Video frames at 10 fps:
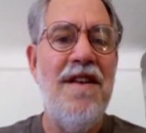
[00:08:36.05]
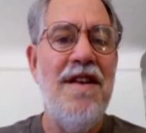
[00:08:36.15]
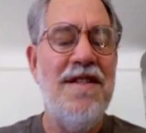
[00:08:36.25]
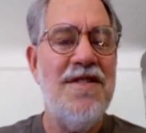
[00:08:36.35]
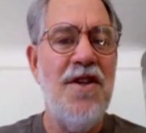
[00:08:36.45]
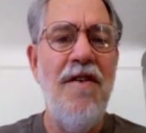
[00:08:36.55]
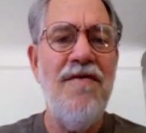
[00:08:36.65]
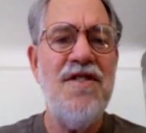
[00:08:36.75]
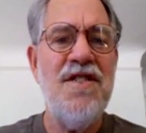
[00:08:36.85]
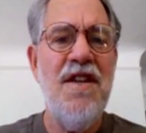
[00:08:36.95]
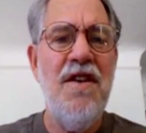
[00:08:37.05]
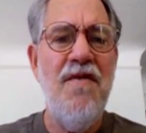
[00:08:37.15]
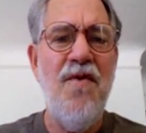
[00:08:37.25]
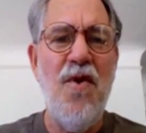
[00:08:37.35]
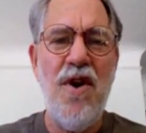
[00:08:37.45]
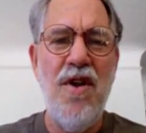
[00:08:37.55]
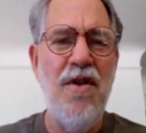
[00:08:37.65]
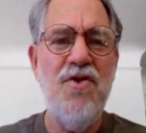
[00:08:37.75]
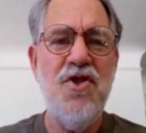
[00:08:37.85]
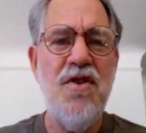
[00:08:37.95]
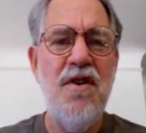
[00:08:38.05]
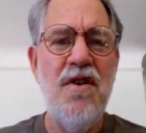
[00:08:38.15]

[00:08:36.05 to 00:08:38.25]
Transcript: Insolvency, foreclosure,